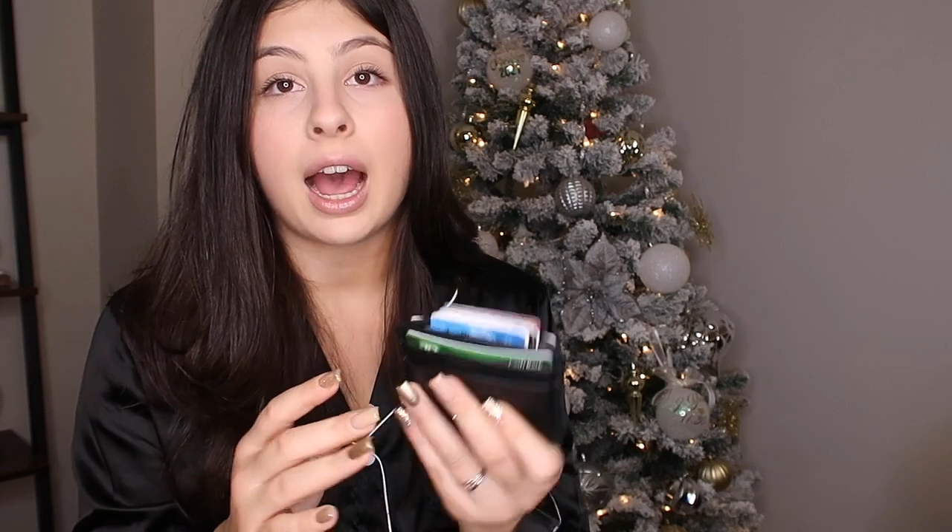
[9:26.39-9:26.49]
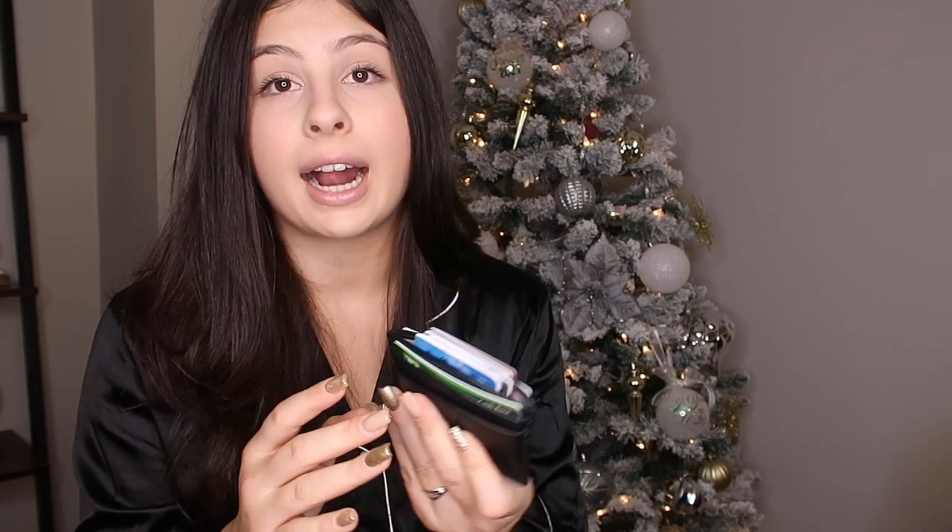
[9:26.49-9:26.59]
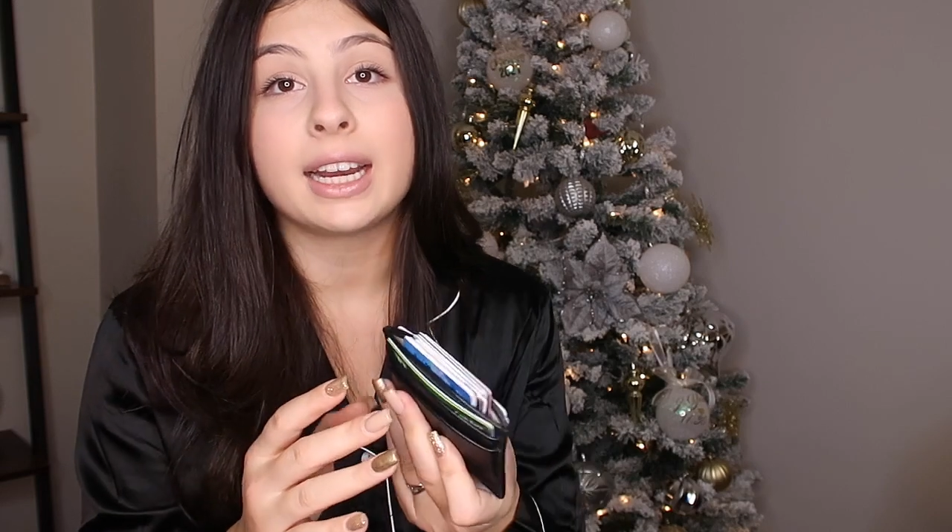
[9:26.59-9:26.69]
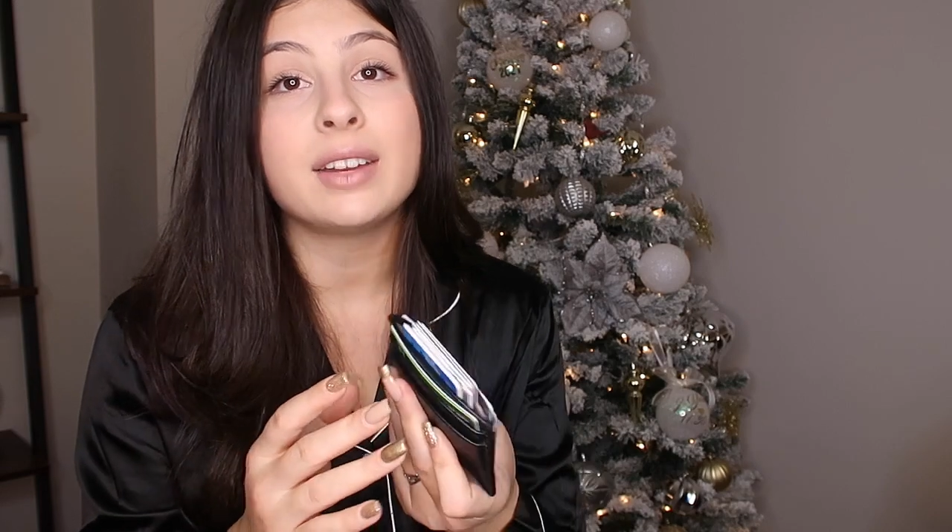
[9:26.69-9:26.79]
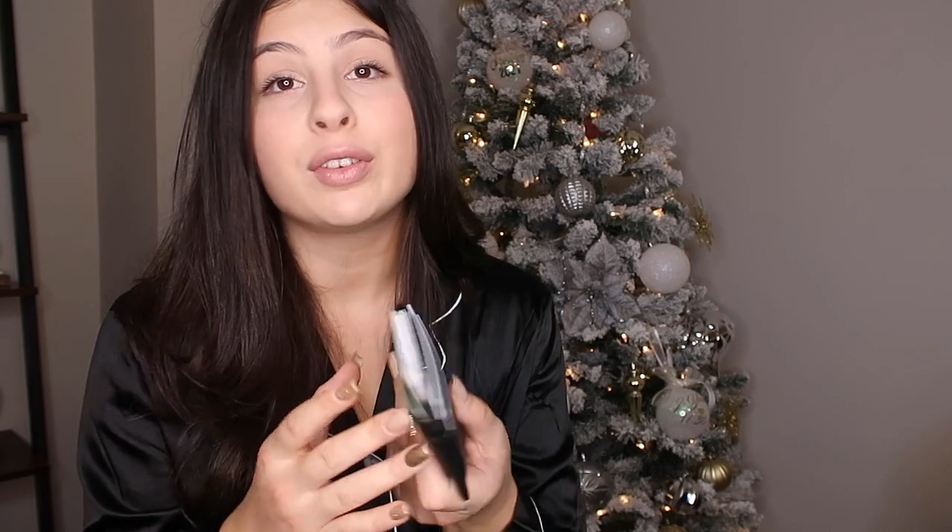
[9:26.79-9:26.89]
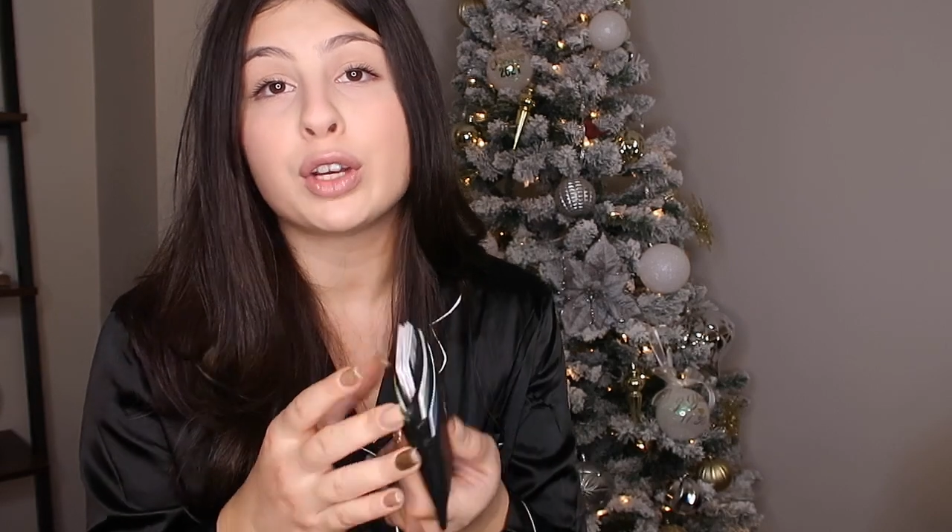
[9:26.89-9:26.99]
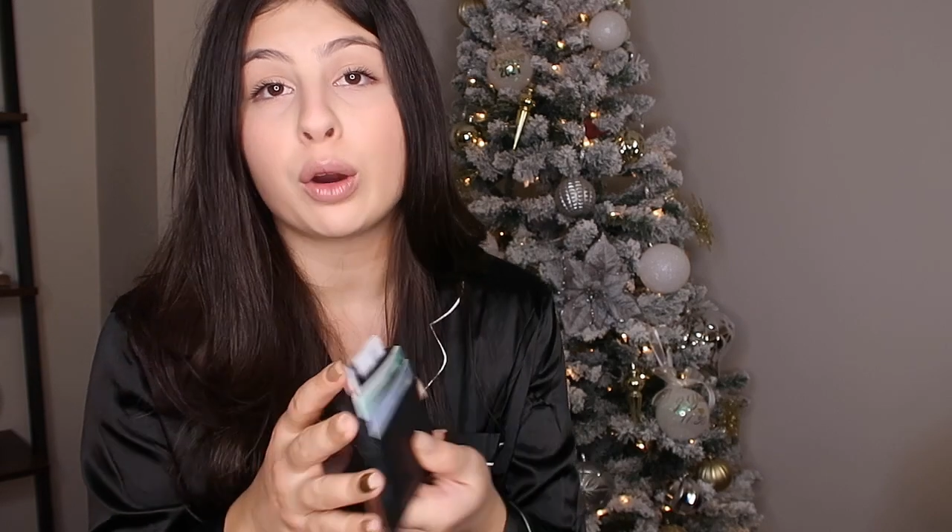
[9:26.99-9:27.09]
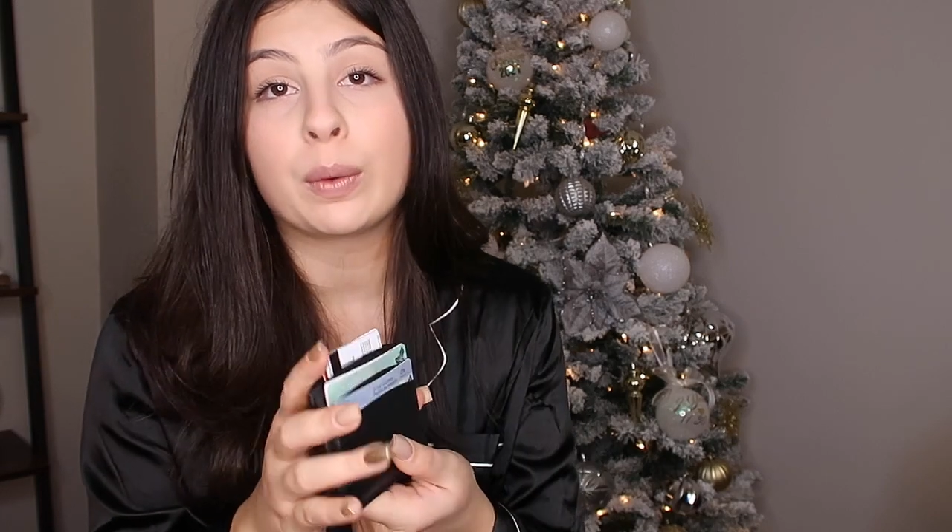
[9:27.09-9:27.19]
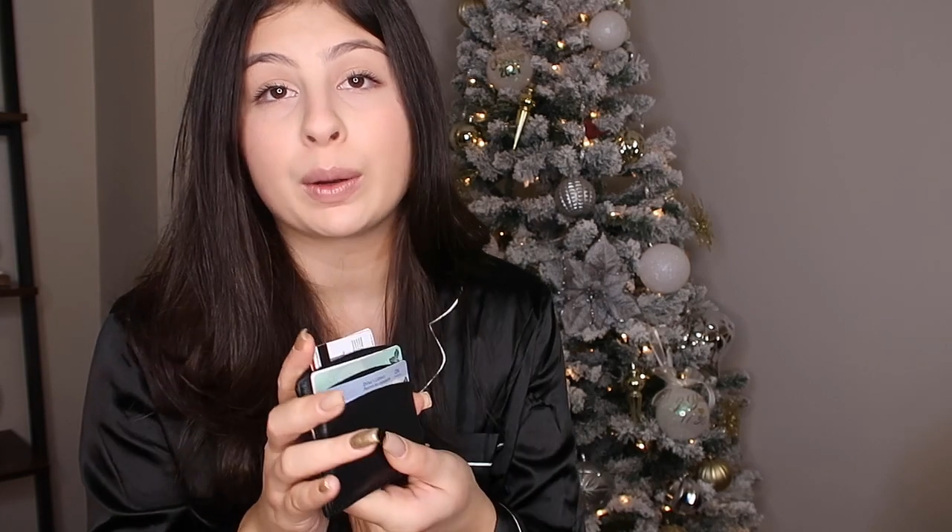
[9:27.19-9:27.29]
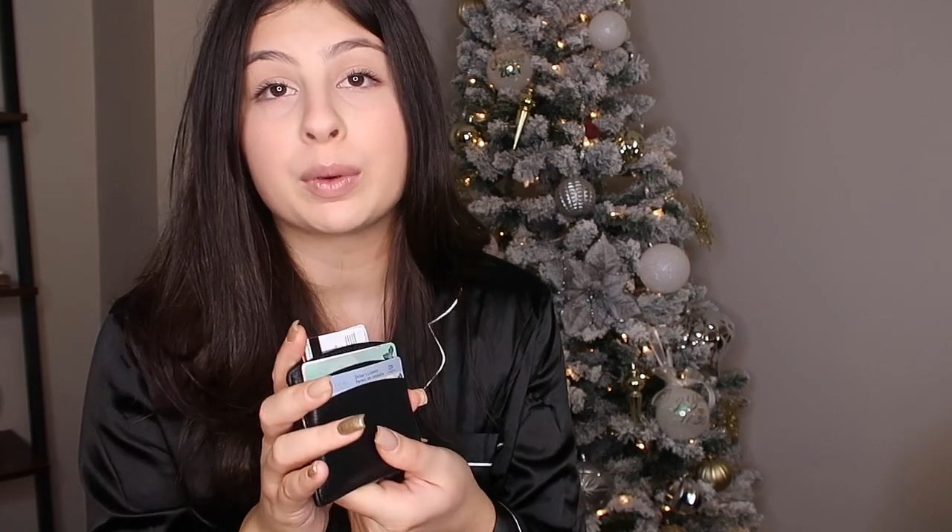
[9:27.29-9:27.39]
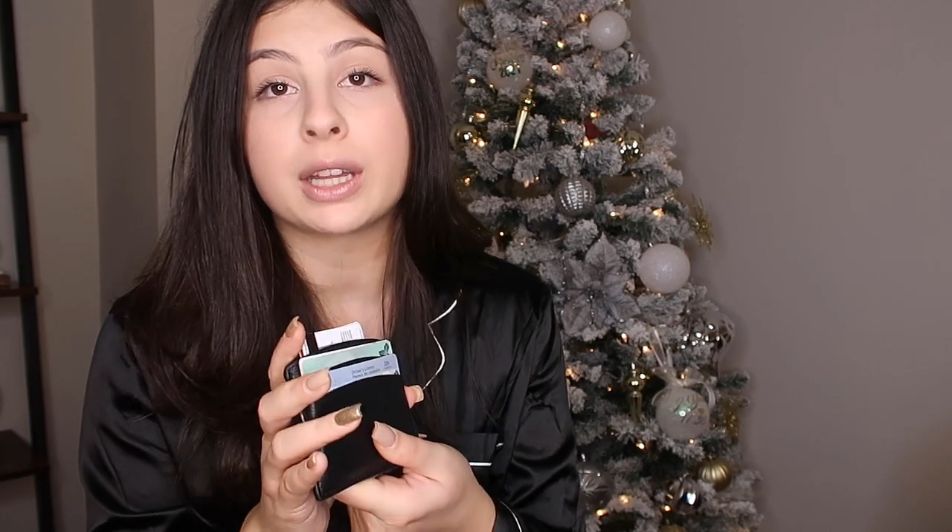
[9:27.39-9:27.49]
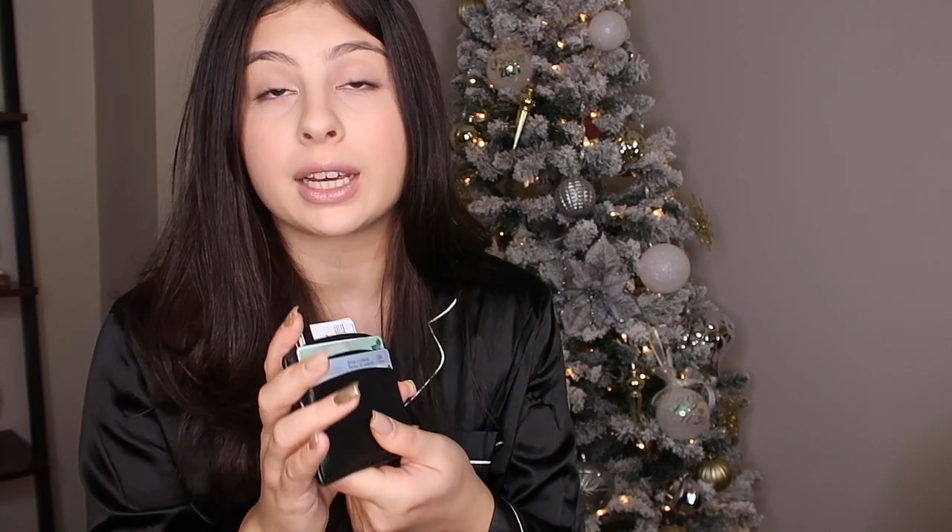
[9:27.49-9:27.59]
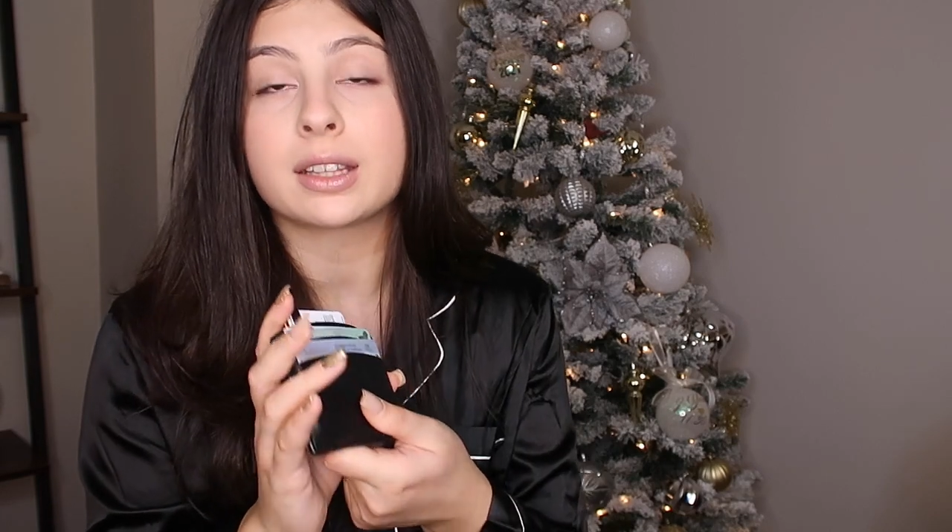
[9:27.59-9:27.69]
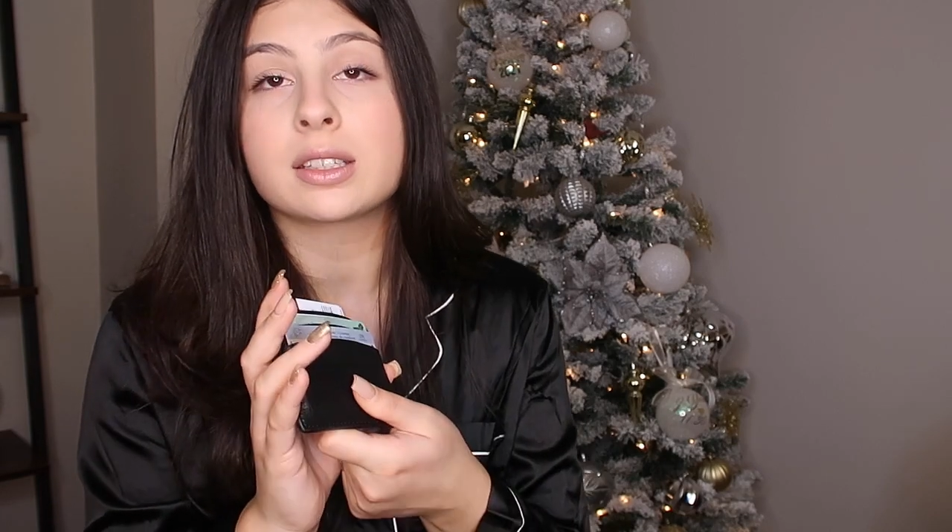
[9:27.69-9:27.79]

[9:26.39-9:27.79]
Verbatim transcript: I didn't even know I would like